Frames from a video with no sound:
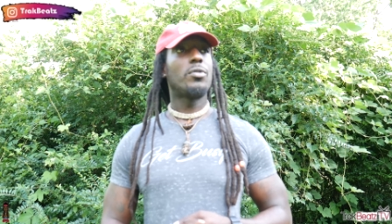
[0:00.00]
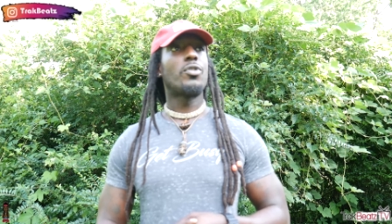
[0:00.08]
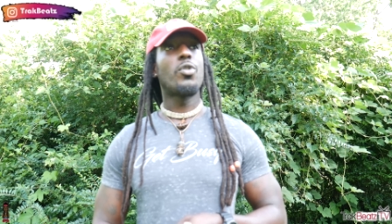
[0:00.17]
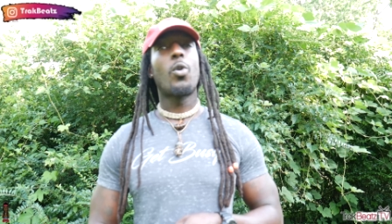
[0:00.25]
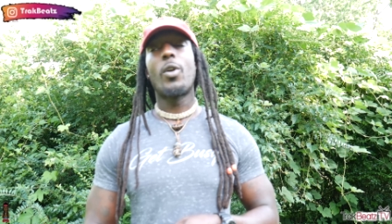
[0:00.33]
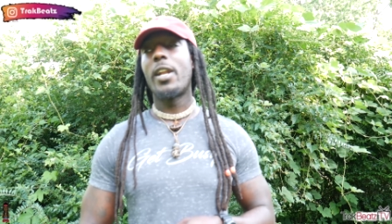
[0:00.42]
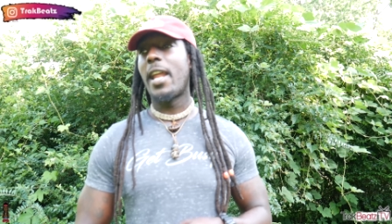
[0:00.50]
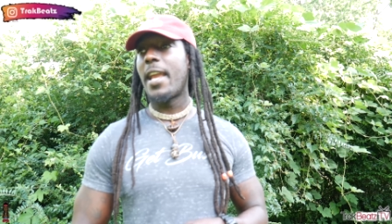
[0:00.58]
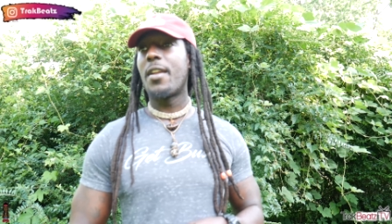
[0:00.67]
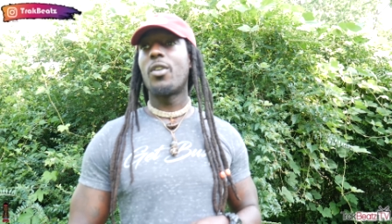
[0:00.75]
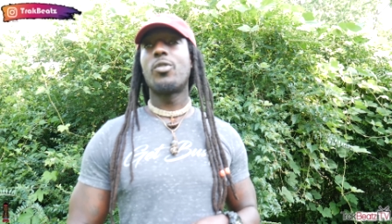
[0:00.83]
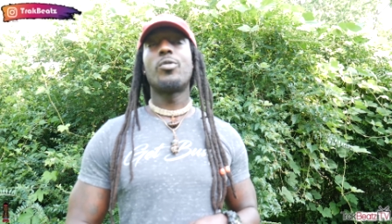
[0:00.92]

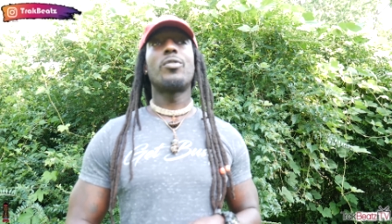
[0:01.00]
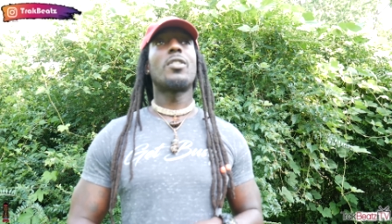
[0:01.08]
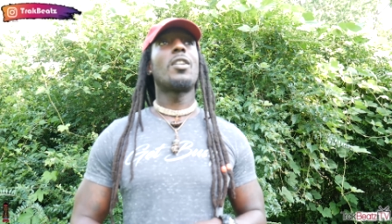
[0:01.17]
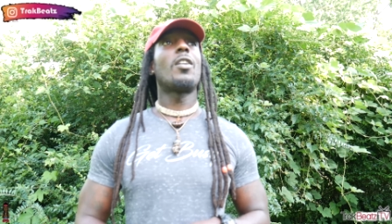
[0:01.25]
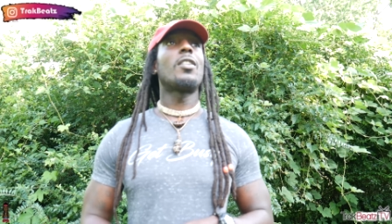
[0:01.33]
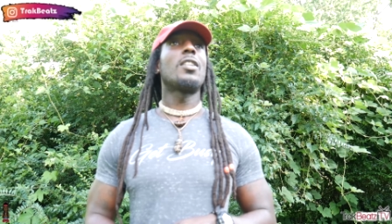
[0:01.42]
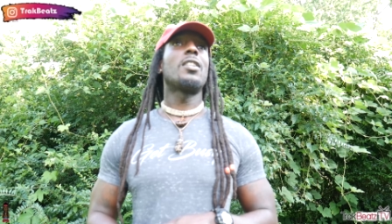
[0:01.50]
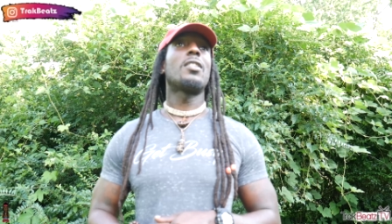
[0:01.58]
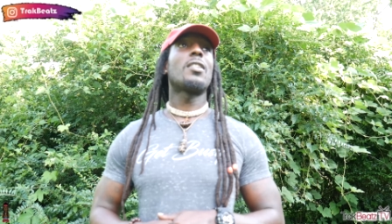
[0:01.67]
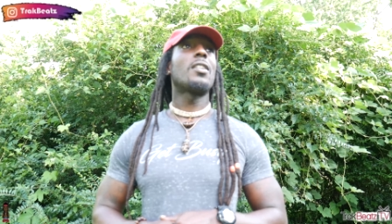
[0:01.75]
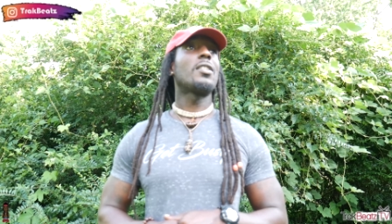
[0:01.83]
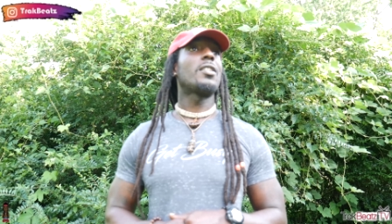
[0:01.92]
tornadoes and all of
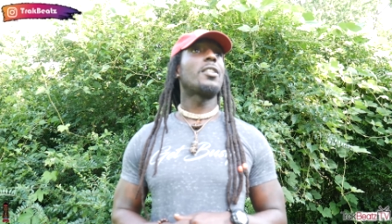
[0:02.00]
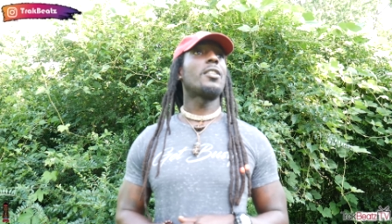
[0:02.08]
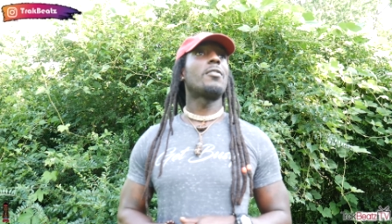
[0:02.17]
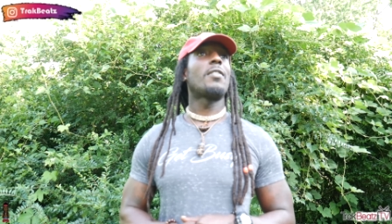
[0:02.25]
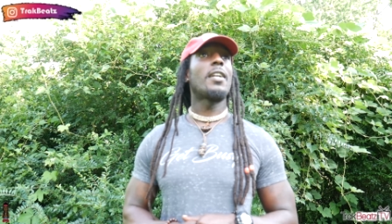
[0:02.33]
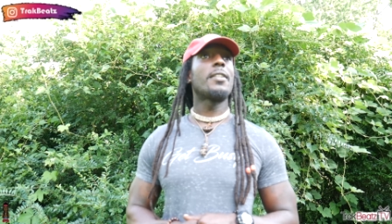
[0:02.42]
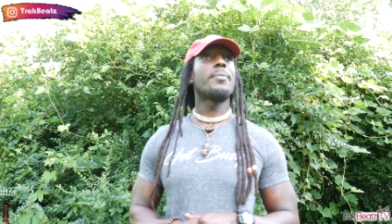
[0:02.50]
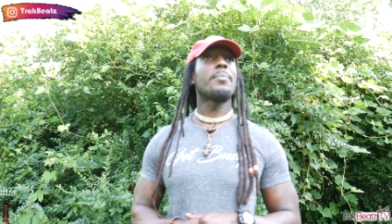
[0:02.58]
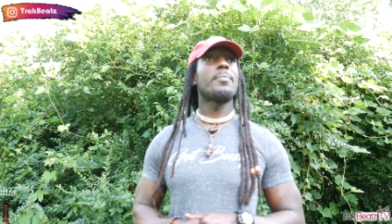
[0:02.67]
this other shit, right?